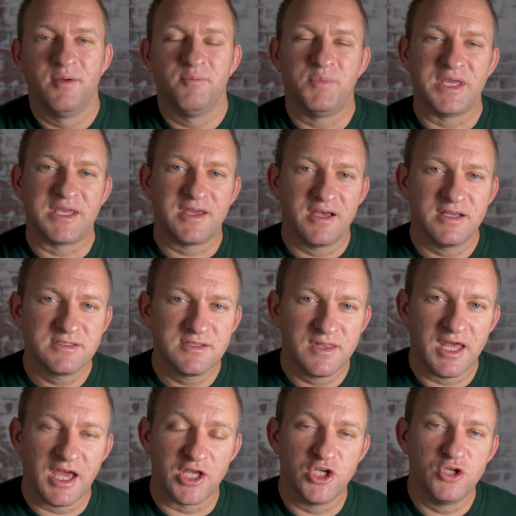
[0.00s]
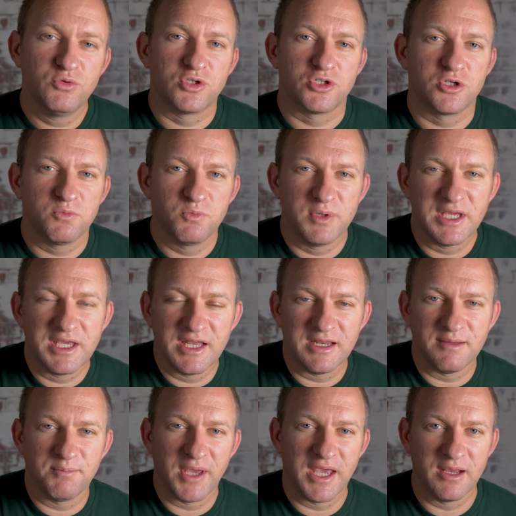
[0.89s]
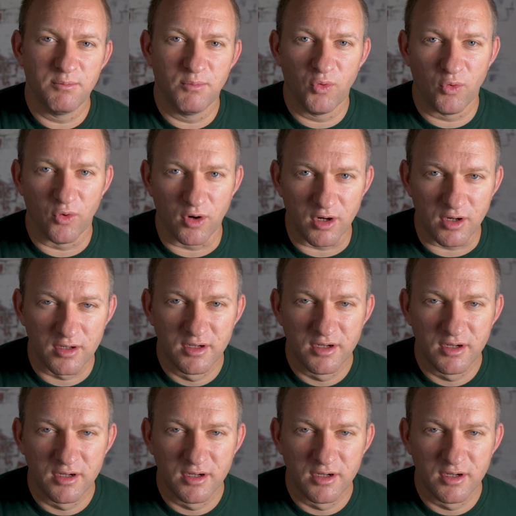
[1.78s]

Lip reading: Because of that, you should be getting paid more.